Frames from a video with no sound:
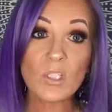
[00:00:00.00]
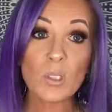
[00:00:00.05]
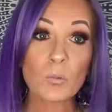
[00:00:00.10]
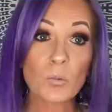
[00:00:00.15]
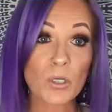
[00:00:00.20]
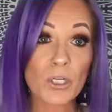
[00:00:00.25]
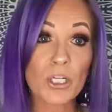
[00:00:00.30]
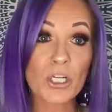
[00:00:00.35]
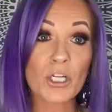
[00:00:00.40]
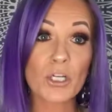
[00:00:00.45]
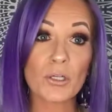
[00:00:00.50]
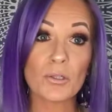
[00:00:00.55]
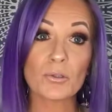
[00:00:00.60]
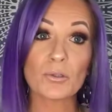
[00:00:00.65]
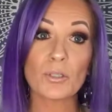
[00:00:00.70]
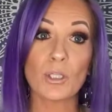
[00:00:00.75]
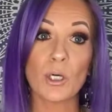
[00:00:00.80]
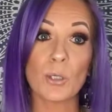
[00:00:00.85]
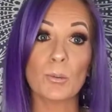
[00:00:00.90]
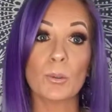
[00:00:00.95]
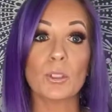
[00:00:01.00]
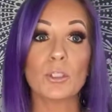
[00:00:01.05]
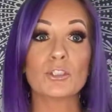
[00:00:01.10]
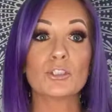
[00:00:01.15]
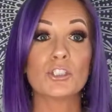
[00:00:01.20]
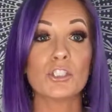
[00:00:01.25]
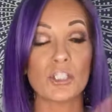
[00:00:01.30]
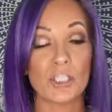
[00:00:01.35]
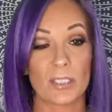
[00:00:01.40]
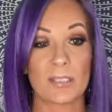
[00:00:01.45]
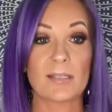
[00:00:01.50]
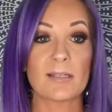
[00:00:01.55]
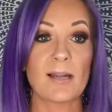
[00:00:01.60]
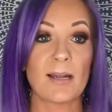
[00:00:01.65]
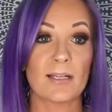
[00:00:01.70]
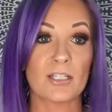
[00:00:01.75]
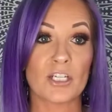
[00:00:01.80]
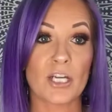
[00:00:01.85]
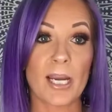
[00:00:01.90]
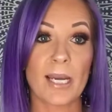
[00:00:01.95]
we're gonna go global, just
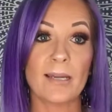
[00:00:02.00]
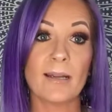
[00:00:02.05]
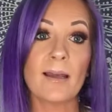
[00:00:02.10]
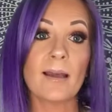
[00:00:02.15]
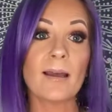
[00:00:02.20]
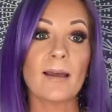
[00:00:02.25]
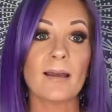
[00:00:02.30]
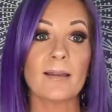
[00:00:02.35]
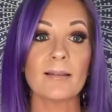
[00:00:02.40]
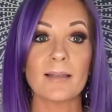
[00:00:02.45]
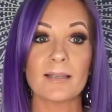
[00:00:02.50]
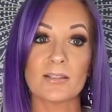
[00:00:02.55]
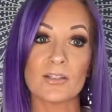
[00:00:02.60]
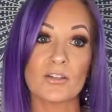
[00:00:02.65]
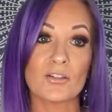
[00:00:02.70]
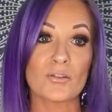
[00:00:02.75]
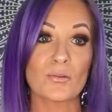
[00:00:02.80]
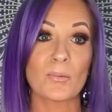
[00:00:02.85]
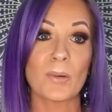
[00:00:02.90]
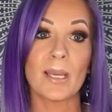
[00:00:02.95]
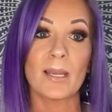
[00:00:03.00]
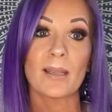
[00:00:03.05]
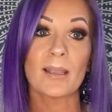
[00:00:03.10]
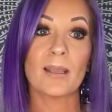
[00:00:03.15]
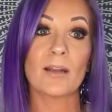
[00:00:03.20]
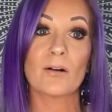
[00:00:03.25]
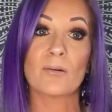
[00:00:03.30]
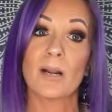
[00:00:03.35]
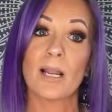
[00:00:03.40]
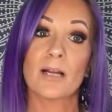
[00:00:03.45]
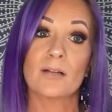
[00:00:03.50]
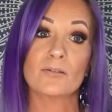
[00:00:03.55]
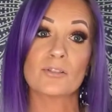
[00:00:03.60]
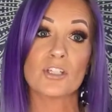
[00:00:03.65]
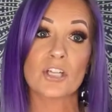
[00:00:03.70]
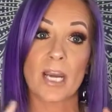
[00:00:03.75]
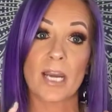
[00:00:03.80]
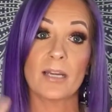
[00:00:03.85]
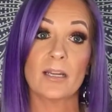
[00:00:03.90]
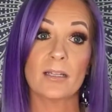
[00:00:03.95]
not China, unless there's a way to get around
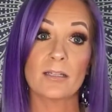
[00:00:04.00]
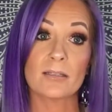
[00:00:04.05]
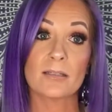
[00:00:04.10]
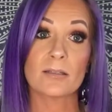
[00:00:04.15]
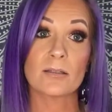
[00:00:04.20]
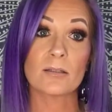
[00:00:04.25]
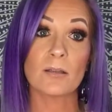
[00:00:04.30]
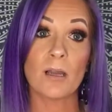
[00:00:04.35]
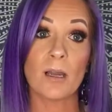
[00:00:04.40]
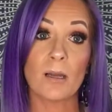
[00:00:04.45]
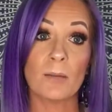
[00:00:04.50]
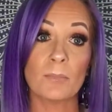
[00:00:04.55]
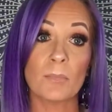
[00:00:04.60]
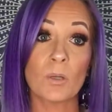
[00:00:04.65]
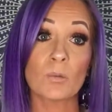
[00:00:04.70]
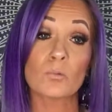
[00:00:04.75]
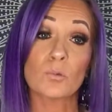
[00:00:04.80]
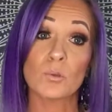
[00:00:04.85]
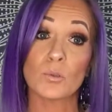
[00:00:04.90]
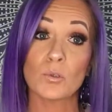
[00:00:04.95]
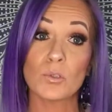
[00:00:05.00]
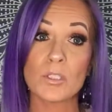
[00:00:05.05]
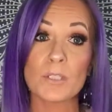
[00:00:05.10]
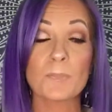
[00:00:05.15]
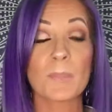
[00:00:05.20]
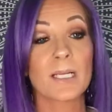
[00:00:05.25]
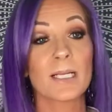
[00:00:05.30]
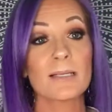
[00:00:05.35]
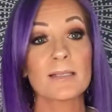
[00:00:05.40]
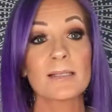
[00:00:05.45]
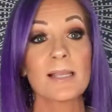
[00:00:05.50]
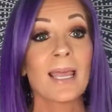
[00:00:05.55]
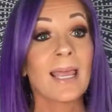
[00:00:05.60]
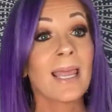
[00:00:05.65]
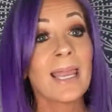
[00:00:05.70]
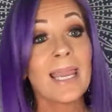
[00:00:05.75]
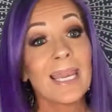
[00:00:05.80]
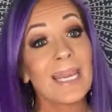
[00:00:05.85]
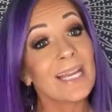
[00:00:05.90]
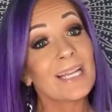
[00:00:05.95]
China's rules, because
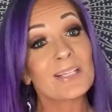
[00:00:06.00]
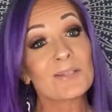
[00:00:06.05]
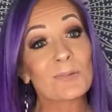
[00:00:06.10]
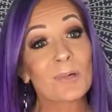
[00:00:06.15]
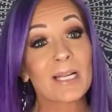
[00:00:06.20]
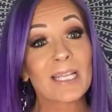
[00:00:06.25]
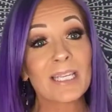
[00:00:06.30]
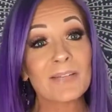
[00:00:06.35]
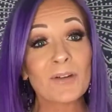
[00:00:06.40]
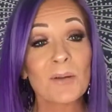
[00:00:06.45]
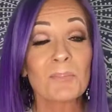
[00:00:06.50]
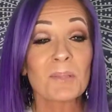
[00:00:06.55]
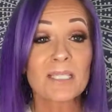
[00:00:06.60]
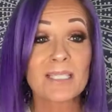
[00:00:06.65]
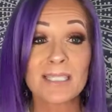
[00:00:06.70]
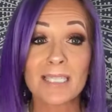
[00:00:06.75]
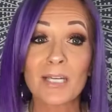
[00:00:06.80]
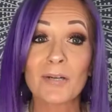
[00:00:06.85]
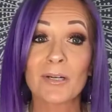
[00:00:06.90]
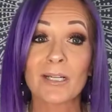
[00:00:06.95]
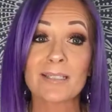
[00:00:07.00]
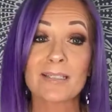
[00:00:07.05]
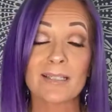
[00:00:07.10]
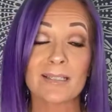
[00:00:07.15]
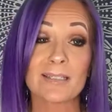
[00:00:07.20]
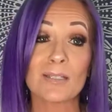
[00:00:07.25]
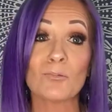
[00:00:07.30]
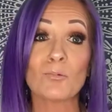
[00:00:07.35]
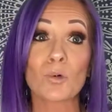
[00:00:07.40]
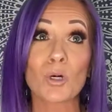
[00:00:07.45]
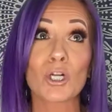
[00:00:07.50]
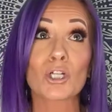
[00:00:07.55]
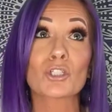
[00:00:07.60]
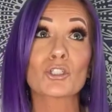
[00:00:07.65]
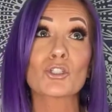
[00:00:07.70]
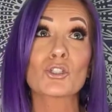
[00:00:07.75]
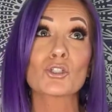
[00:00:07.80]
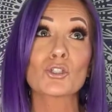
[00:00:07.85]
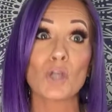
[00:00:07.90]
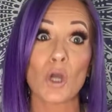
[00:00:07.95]
he doesn't wanna give up his secrets because he worked
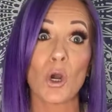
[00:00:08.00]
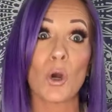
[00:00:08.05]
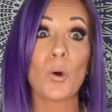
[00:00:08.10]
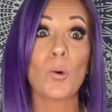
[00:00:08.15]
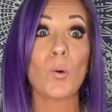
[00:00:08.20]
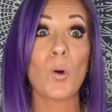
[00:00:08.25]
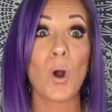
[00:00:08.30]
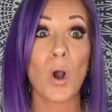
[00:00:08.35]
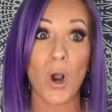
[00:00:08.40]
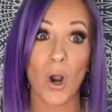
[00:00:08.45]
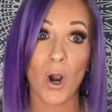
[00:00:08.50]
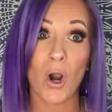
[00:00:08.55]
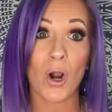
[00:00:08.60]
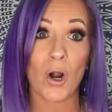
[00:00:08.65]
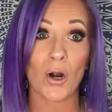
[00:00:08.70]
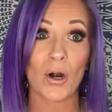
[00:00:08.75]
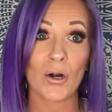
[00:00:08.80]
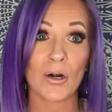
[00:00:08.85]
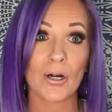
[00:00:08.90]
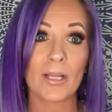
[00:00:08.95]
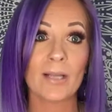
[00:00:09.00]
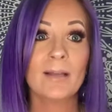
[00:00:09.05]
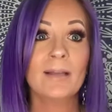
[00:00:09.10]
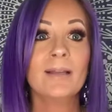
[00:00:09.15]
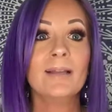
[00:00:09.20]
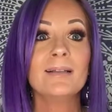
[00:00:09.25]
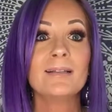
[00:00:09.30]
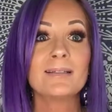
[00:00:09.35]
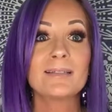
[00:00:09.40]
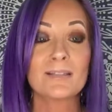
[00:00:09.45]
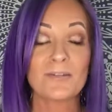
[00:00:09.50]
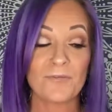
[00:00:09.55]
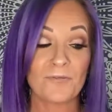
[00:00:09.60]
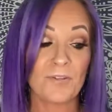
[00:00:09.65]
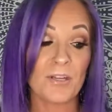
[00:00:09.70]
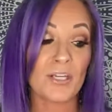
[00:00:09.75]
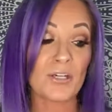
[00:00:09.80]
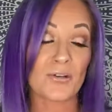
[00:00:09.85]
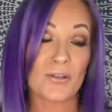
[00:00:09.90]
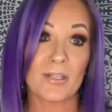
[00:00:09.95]
so hard to
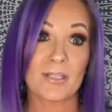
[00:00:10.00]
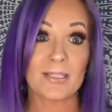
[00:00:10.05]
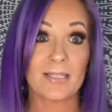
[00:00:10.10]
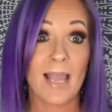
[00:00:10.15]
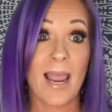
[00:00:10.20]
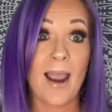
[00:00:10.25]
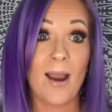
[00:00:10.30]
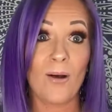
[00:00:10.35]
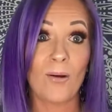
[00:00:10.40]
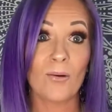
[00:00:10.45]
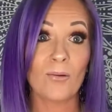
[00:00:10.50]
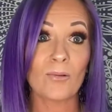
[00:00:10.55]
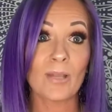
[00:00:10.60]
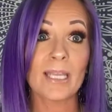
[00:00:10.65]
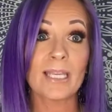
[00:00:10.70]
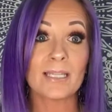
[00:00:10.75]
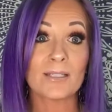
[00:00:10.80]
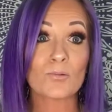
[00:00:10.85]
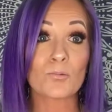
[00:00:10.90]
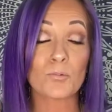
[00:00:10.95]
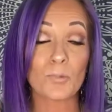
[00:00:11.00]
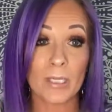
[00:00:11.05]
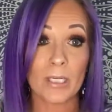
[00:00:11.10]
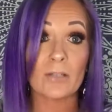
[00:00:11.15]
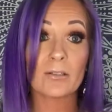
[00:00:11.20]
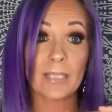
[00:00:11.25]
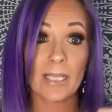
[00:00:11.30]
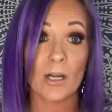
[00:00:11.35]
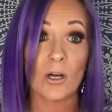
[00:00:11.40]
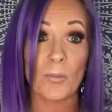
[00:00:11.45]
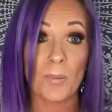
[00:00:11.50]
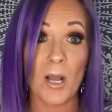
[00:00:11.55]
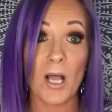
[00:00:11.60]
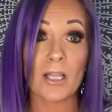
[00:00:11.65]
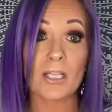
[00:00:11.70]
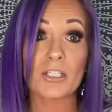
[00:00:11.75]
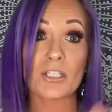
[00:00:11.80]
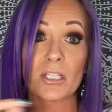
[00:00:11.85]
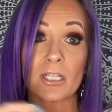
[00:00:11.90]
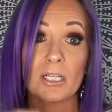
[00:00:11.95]
figure this out. Like, it's real nail
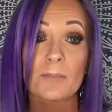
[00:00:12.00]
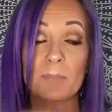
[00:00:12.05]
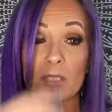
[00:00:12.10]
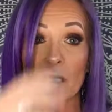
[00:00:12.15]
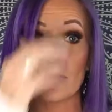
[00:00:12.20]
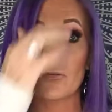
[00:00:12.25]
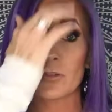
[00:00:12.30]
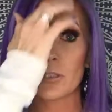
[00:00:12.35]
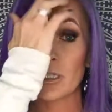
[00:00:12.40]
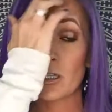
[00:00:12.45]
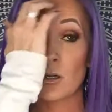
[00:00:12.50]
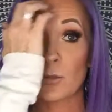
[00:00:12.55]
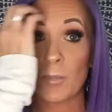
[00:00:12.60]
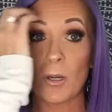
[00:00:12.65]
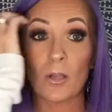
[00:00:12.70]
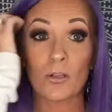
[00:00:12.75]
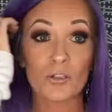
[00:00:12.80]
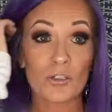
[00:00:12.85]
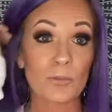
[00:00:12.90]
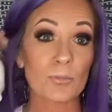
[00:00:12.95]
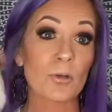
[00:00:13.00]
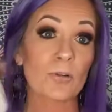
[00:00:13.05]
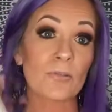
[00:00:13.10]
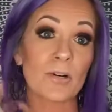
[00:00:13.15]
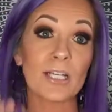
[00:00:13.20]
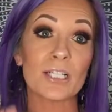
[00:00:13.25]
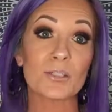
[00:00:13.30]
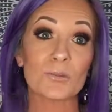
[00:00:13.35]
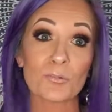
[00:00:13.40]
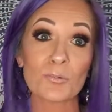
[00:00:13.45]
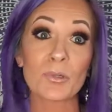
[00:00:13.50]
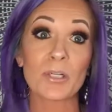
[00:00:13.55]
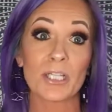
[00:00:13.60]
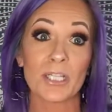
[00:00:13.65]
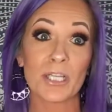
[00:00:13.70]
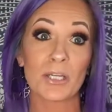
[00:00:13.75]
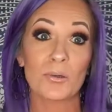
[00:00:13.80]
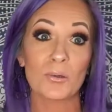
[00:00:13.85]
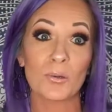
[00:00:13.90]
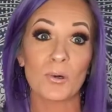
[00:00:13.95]
polish that comes off with nail polish remover. It's
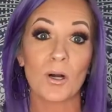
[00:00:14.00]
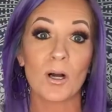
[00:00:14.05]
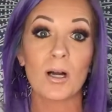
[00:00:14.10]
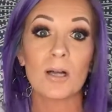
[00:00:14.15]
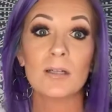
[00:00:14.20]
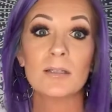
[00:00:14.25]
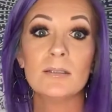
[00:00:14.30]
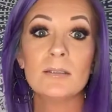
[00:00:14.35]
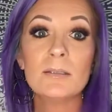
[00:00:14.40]
really cool.